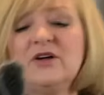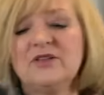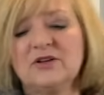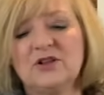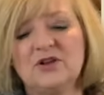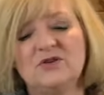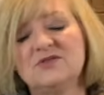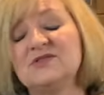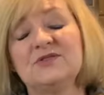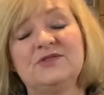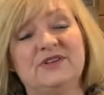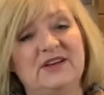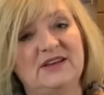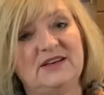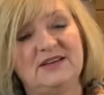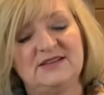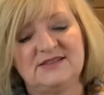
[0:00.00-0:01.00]
the clothes are
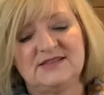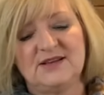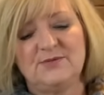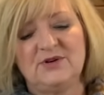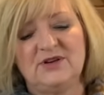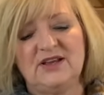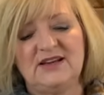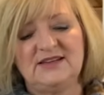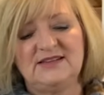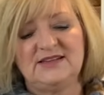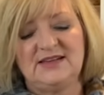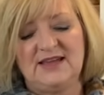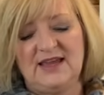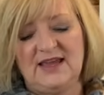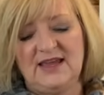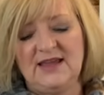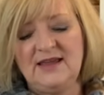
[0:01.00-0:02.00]
knit in Summerlite
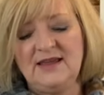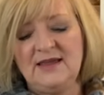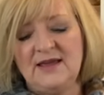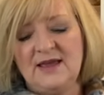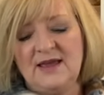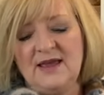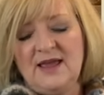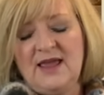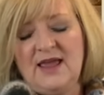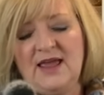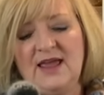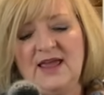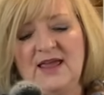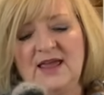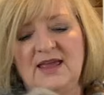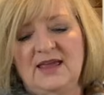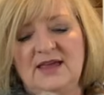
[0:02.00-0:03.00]
DK.
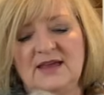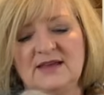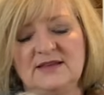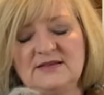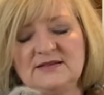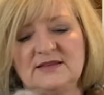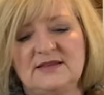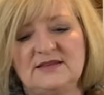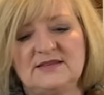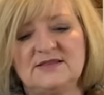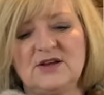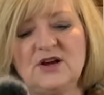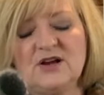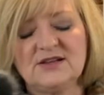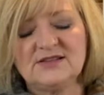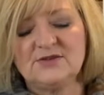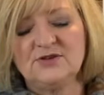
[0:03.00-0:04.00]
And the
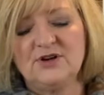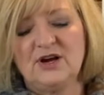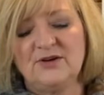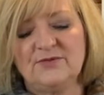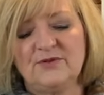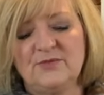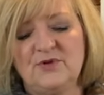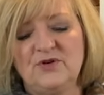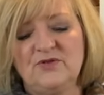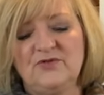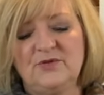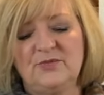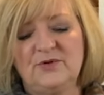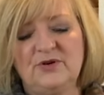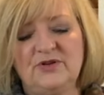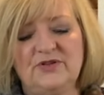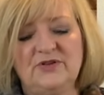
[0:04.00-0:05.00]
socks are not
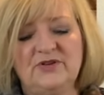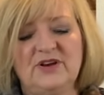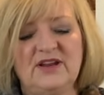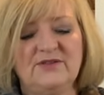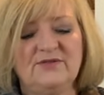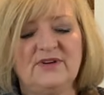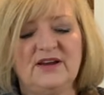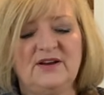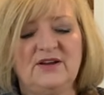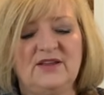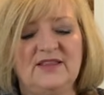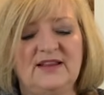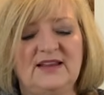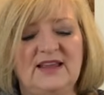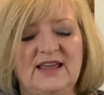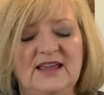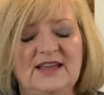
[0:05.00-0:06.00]
removable. They're knit right on the
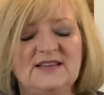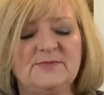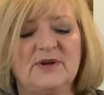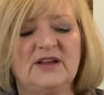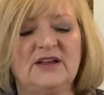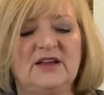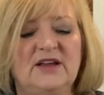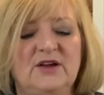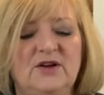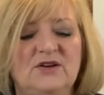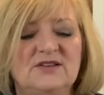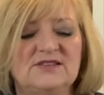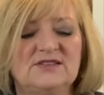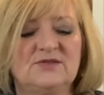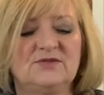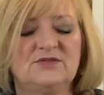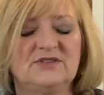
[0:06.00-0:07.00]
leg, but I
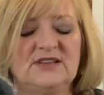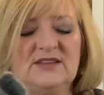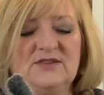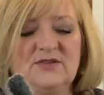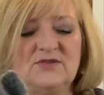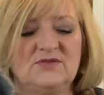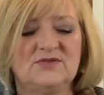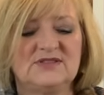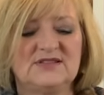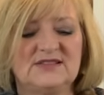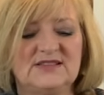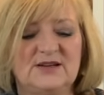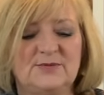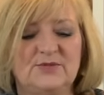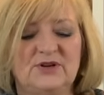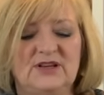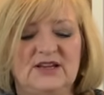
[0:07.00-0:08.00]
also did those in
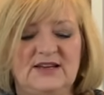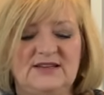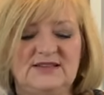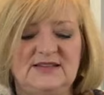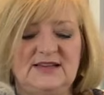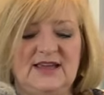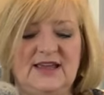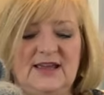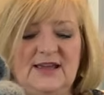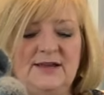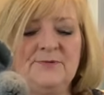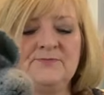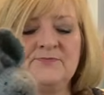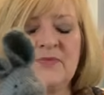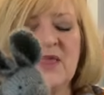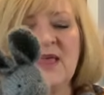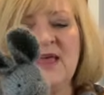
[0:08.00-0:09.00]
Summerlite DK.
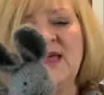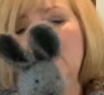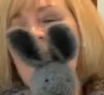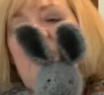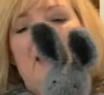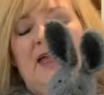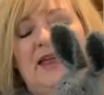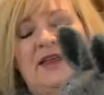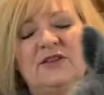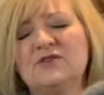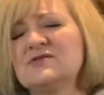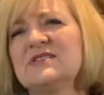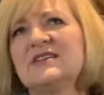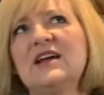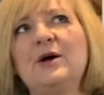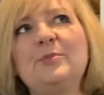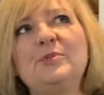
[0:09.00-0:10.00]
And there's
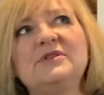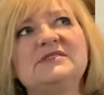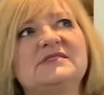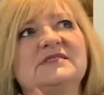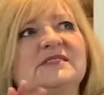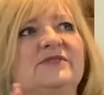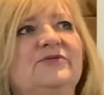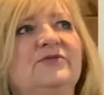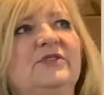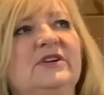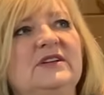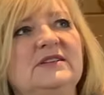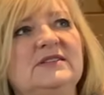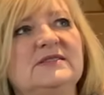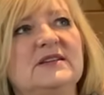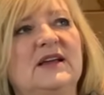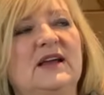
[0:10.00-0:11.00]
a couple different